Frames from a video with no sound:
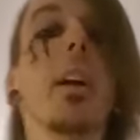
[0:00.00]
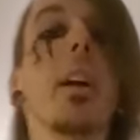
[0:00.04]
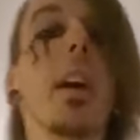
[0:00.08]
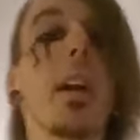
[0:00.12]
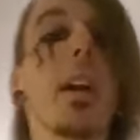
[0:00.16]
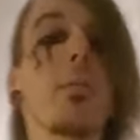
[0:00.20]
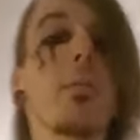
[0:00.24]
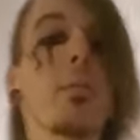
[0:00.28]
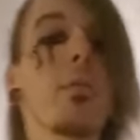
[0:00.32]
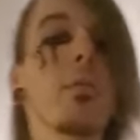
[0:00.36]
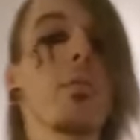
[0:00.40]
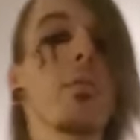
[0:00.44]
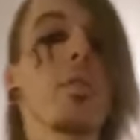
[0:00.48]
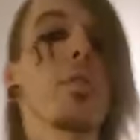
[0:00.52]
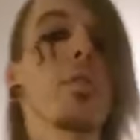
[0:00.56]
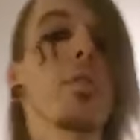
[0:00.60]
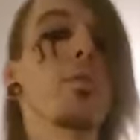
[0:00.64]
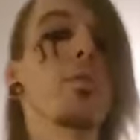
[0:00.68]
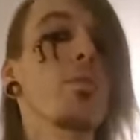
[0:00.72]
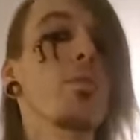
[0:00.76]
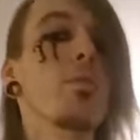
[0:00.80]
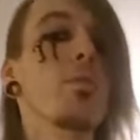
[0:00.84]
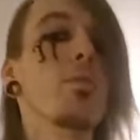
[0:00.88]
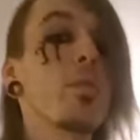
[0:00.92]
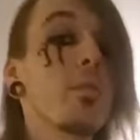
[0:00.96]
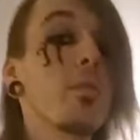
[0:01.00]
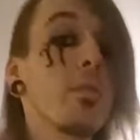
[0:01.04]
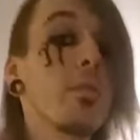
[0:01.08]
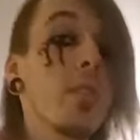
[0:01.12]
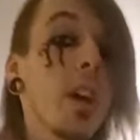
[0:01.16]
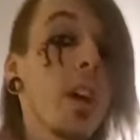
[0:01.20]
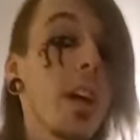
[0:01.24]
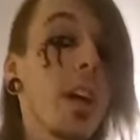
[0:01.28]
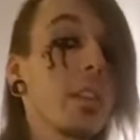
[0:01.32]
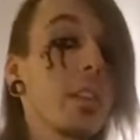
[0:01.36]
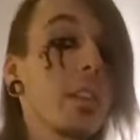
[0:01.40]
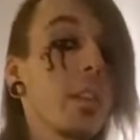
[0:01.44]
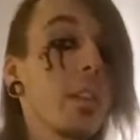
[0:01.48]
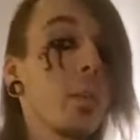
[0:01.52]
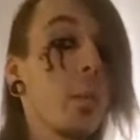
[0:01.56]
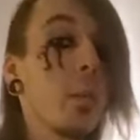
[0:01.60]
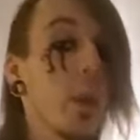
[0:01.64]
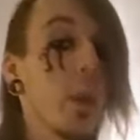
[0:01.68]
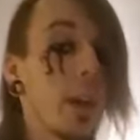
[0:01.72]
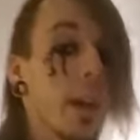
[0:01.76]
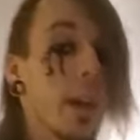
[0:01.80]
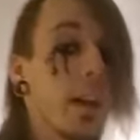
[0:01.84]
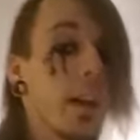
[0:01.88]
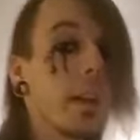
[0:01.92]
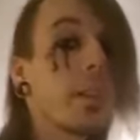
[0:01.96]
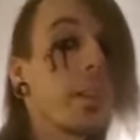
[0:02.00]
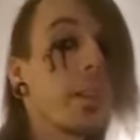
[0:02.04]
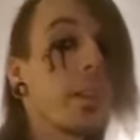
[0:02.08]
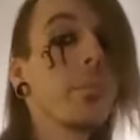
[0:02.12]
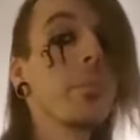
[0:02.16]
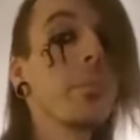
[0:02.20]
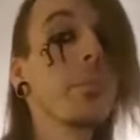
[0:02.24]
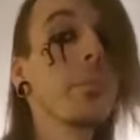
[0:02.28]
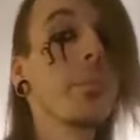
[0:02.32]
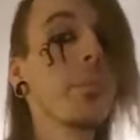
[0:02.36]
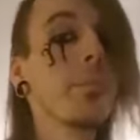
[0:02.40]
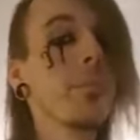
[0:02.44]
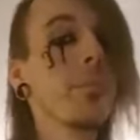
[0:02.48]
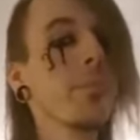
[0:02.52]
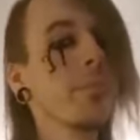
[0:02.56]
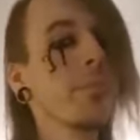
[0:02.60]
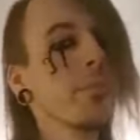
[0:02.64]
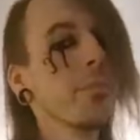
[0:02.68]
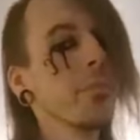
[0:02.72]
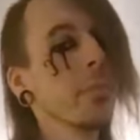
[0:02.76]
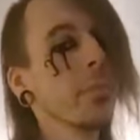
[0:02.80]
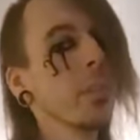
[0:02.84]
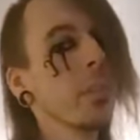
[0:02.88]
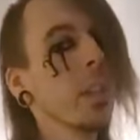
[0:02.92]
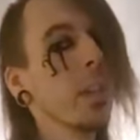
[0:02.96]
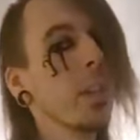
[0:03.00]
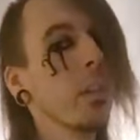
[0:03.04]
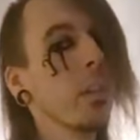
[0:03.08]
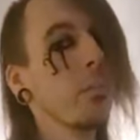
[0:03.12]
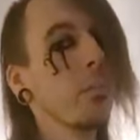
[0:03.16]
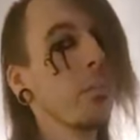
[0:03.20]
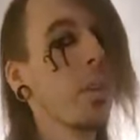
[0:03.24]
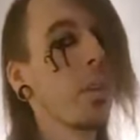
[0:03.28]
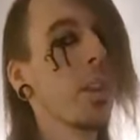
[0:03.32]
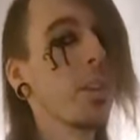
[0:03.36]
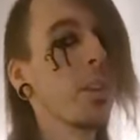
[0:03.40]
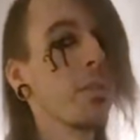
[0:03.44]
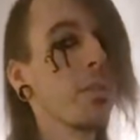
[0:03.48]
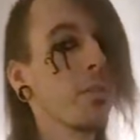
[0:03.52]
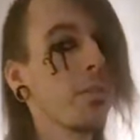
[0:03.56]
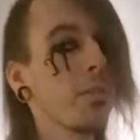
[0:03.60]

and refuse to find the way. But us